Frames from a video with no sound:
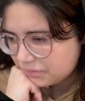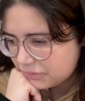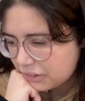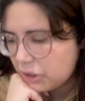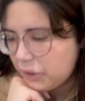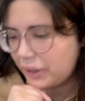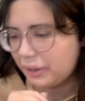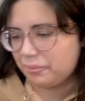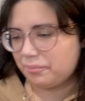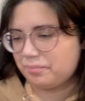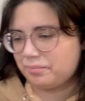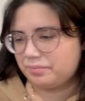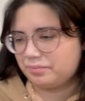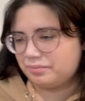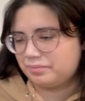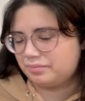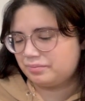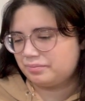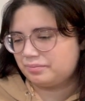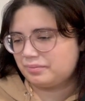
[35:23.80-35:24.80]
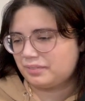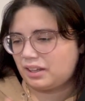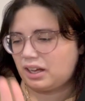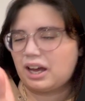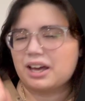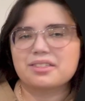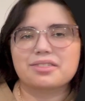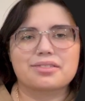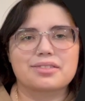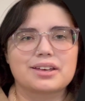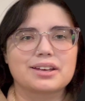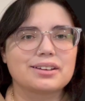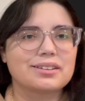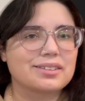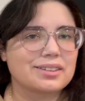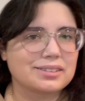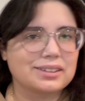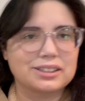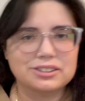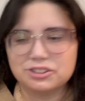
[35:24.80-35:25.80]
Okay. I think
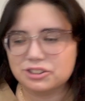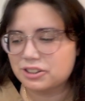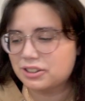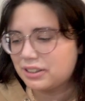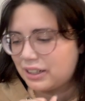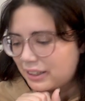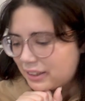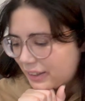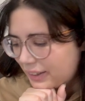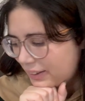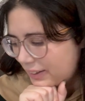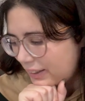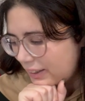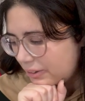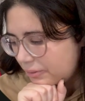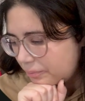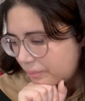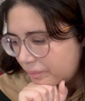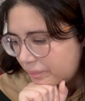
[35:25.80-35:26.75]
that's good. I like that.